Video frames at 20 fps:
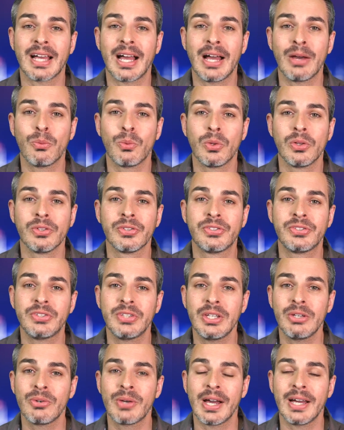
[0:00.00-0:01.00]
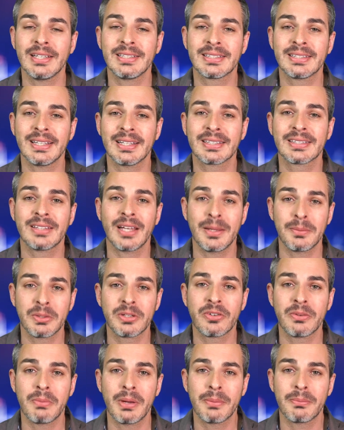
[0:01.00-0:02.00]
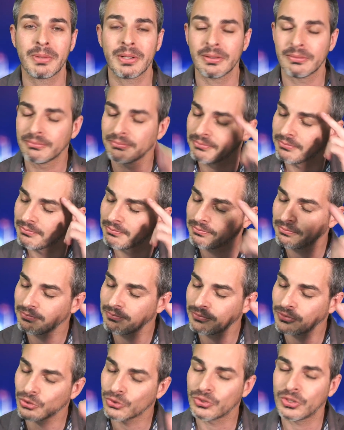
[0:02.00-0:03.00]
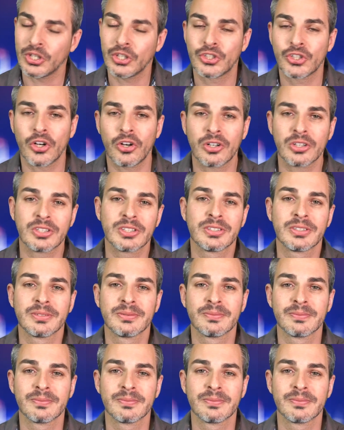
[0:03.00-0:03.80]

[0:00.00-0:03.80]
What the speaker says: I will see you guys next time, and remember to stay charged.